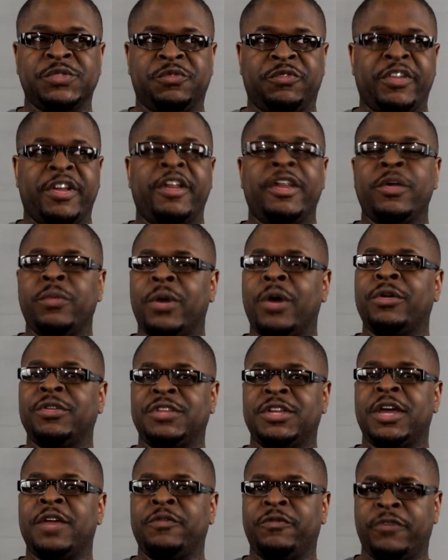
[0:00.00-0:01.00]
very well
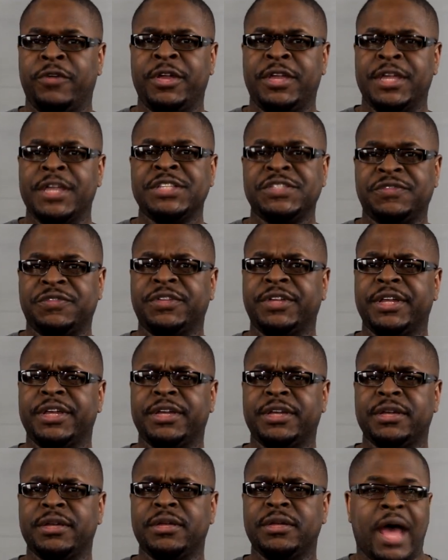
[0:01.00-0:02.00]
done for a kid's flick.